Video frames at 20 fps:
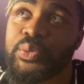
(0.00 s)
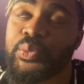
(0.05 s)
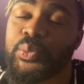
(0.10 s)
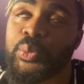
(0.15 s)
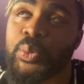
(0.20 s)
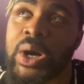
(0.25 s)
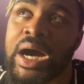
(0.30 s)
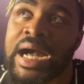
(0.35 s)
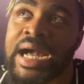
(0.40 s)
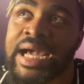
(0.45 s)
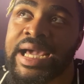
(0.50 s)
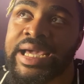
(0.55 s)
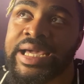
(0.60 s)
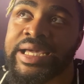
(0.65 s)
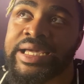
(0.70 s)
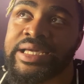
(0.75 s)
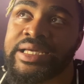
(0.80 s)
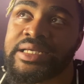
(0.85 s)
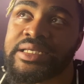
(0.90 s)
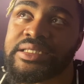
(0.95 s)

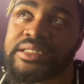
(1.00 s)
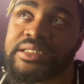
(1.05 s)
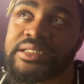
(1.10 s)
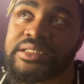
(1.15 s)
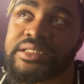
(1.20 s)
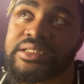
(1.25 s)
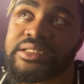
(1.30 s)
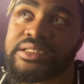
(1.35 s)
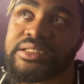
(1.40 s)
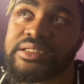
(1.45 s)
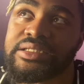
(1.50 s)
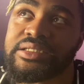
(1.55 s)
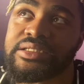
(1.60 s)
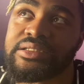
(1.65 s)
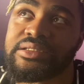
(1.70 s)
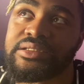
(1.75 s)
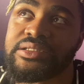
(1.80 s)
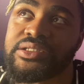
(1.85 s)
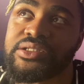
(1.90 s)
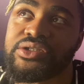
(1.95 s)
why
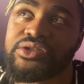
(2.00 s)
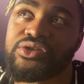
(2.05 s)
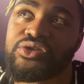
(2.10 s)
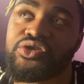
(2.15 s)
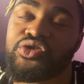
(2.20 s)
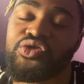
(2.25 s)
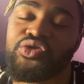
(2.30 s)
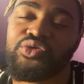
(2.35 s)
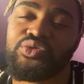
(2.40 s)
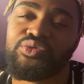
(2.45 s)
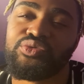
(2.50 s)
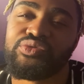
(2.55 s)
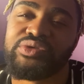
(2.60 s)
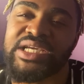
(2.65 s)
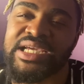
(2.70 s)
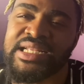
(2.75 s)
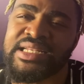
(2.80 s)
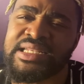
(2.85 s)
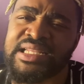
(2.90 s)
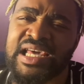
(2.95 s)
you
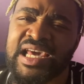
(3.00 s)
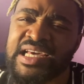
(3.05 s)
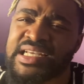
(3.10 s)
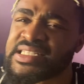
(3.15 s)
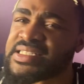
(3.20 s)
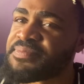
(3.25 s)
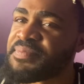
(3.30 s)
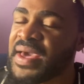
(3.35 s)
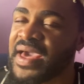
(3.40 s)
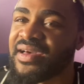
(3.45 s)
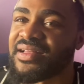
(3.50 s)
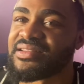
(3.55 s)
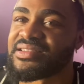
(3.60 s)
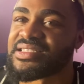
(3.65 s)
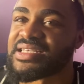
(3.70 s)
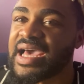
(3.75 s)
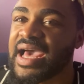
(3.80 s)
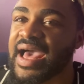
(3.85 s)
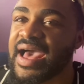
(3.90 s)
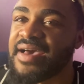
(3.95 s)
didn't expect
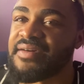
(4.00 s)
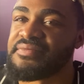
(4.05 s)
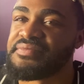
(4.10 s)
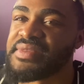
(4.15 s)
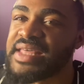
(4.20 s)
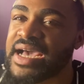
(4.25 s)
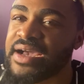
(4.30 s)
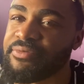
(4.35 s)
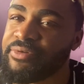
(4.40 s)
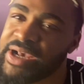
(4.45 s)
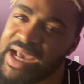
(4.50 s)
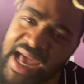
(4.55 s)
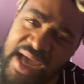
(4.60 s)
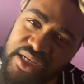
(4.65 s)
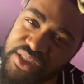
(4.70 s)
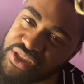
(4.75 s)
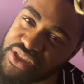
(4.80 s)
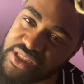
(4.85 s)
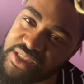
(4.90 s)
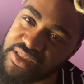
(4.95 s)
to have that
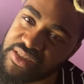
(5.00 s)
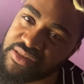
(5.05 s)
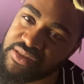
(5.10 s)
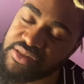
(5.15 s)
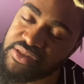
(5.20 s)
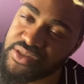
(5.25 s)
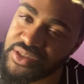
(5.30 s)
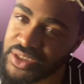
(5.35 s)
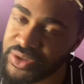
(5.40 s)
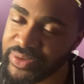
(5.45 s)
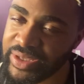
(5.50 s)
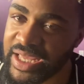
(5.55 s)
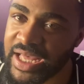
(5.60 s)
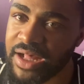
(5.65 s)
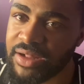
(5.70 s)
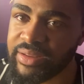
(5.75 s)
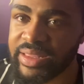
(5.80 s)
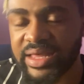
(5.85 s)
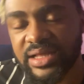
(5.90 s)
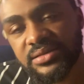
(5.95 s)
reaction, knowing
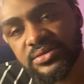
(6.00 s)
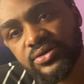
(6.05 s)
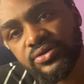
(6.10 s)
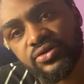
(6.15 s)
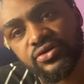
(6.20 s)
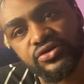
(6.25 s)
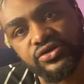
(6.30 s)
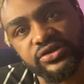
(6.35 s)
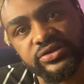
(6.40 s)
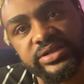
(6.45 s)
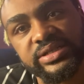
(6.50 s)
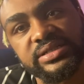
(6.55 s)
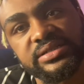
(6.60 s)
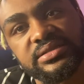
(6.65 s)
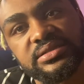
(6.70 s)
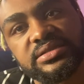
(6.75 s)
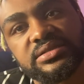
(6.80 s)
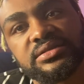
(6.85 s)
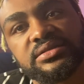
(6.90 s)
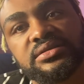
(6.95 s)
how cancel culture
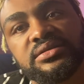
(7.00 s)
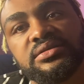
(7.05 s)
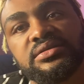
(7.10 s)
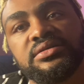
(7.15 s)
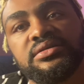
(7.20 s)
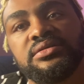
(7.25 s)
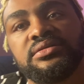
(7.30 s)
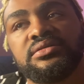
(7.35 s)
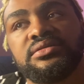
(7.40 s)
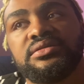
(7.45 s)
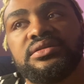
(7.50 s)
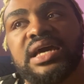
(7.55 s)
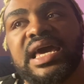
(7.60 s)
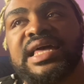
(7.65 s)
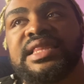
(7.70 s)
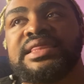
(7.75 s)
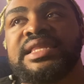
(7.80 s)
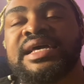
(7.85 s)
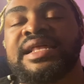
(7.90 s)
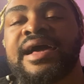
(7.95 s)
is.
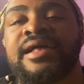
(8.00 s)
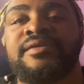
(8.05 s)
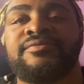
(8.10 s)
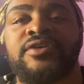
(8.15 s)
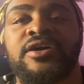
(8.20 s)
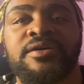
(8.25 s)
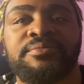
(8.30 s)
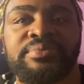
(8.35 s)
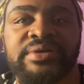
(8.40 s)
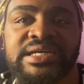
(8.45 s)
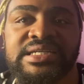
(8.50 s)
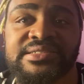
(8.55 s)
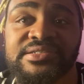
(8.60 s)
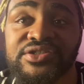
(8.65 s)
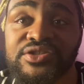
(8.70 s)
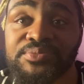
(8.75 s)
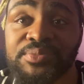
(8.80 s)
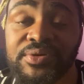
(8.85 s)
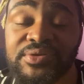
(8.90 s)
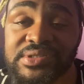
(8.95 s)
And then out of all places,
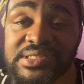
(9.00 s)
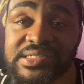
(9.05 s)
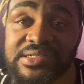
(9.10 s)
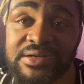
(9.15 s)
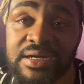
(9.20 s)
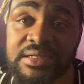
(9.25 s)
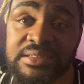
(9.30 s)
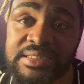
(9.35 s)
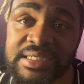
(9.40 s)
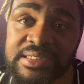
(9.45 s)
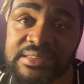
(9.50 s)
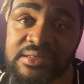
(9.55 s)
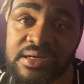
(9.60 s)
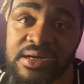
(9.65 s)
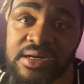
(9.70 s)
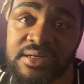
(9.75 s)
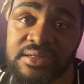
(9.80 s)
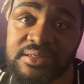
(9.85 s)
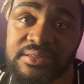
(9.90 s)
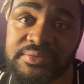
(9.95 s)
you posted it on
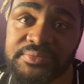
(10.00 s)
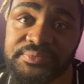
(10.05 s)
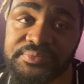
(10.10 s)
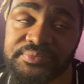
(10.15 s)
TikTok.